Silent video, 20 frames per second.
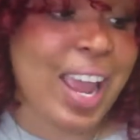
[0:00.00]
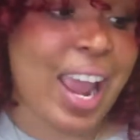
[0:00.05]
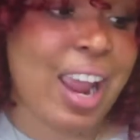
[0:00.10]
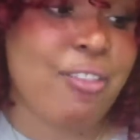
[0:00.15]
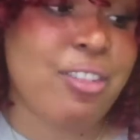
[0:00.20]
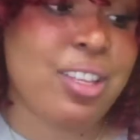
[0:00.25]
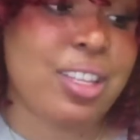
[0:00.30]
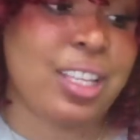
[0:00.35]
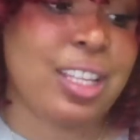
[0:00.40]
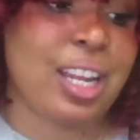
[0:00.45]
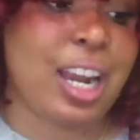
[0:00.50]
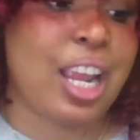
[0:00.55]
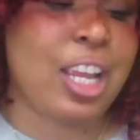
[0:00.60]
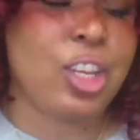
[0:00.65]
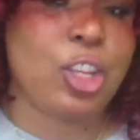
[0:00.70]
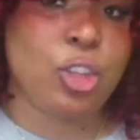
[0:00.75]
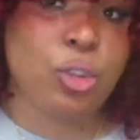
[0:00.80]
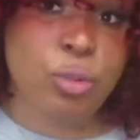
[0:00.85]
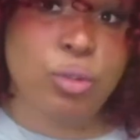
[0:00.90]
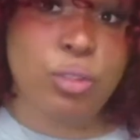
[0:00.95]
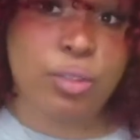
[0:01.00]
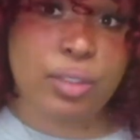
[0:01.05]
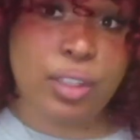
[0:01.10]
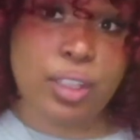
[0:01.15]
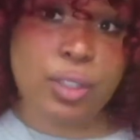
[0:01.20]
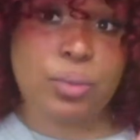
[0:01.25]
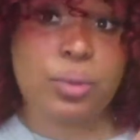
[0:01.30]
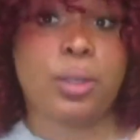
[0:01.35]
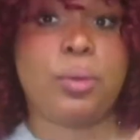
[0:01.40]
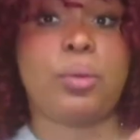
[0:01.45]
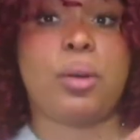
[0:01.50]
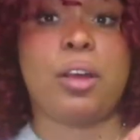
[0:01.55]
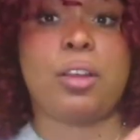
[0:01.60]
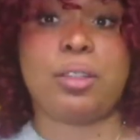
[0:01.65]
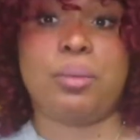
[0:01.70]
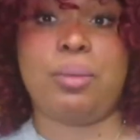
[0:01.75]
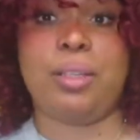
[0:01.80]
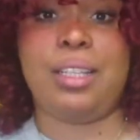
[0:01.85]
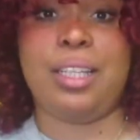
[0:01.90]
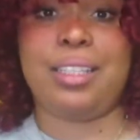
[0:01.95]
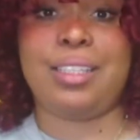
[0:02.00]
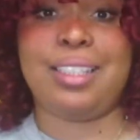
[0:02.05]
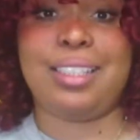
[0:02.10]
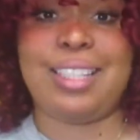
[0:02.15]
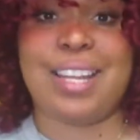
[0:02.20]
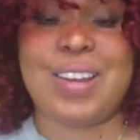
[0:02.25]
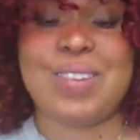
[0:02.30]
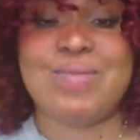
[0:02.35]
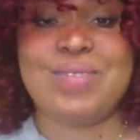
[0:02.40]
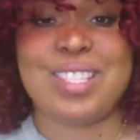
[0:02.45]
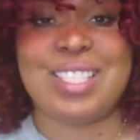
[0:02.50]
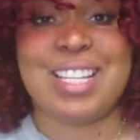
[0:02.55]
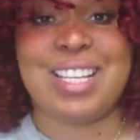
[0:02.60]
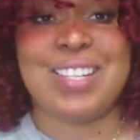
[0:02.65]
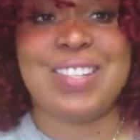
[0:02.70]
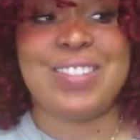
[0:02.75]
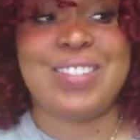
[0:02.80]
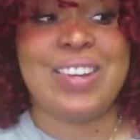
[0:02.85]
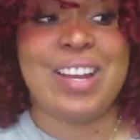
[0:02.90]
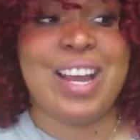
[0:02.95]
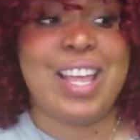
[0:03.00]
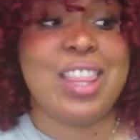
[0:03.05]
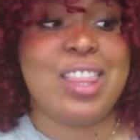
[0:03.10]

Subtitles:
Everything that I used for this wig will also be listed down below.